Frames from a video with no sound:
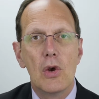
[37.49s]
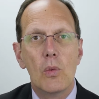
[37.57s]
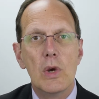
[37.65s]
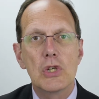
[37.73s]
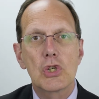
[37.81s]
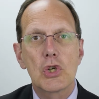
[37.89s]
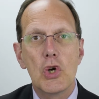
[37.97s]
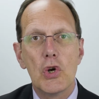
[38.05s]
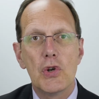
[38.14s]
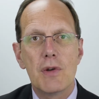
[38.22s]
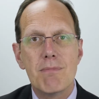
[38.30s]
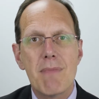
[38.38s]
which
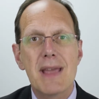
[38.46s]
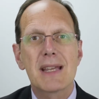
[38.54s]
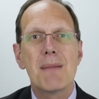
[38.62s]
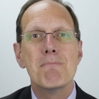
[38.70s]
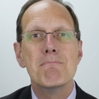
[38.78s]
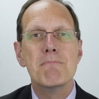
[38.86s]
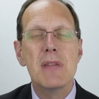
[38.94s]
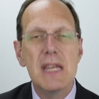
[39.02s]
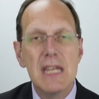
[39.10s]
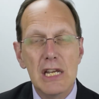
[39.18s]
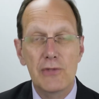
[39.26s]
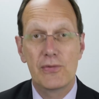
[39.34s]
could make a
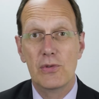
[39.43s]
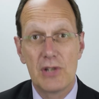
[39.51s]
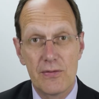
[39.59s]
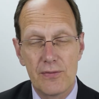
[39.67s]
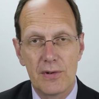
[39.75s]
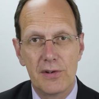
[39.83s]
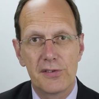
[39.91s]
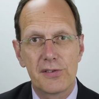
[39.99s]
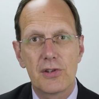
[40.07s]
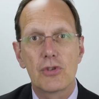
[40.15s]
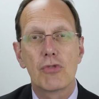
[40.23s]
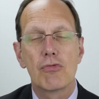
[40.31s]
meaningful difference
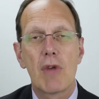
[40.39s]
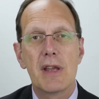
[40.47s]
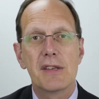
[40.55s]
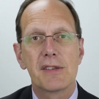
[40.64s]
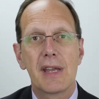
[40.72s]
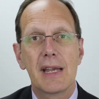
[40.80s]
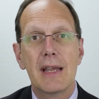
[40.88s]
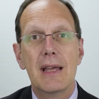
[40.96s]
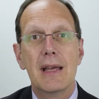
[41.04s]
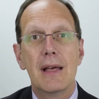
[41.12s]
to raising